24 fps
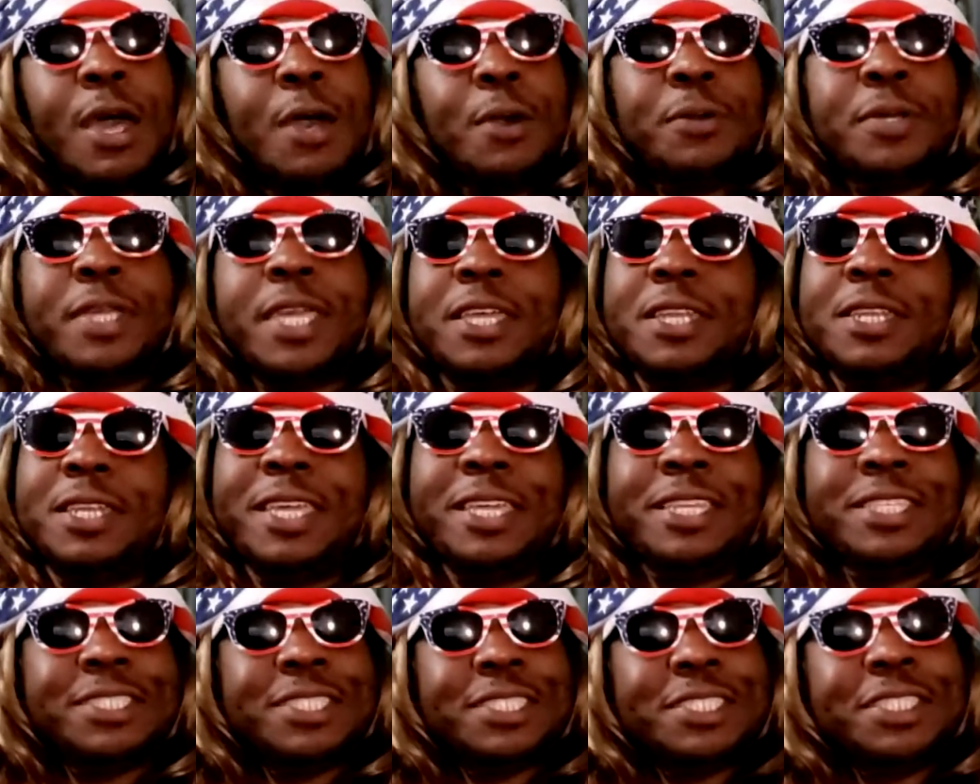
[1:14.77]
Okay,
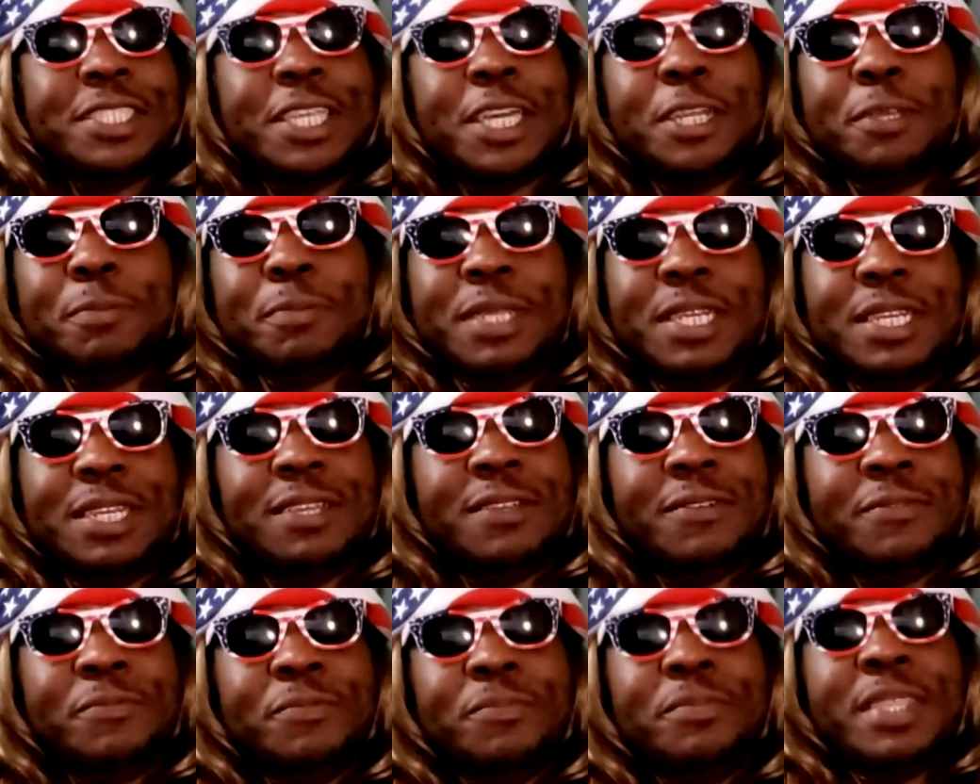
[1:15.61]
ladies and gentlemen,
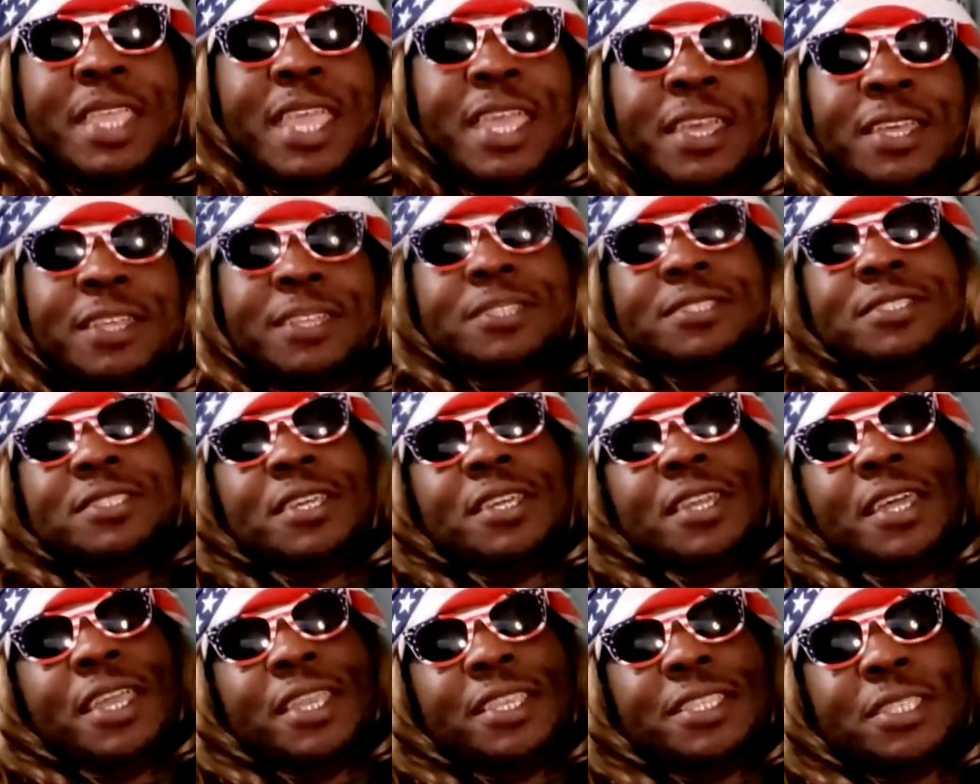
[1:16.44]
now
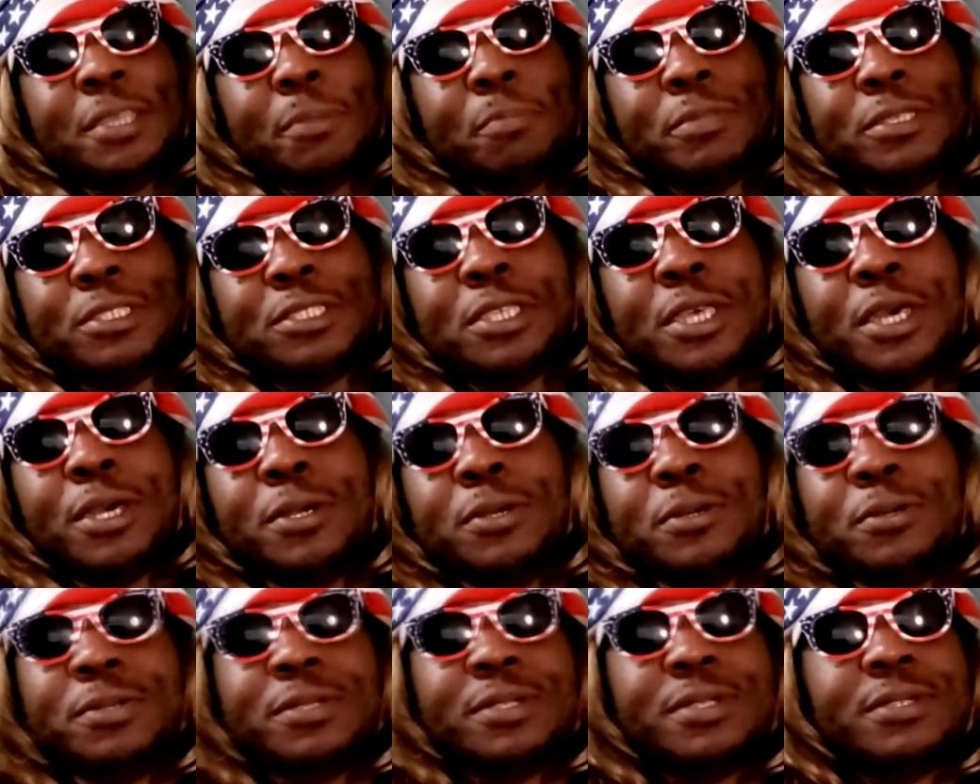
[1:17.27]
today's
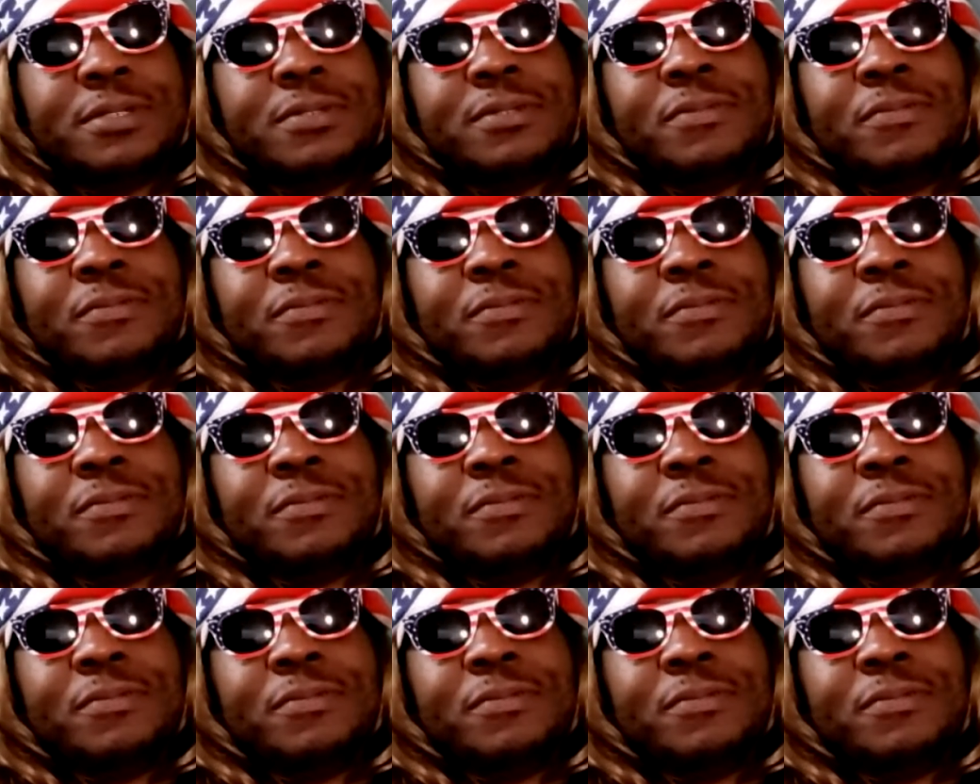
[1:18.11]
episode